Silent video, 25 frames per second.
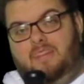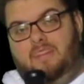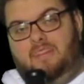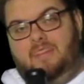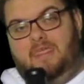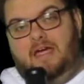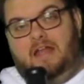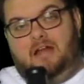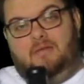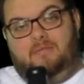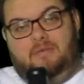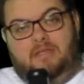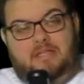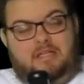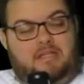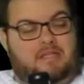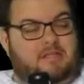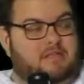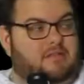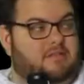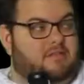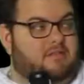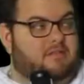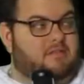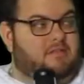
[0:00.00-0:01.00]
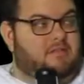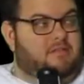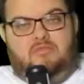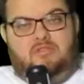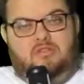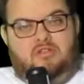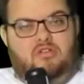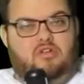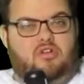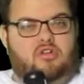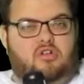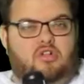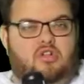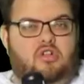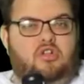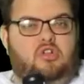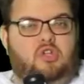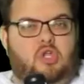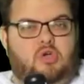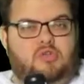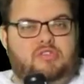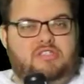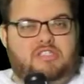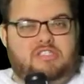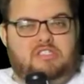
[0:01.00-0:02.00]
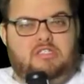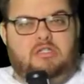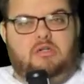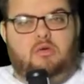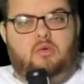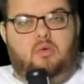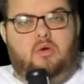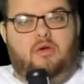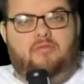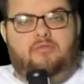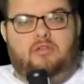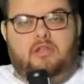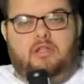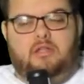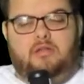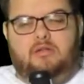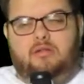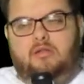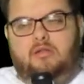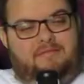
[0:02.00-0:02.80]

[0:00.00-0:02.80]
that'll be your closest equivalent.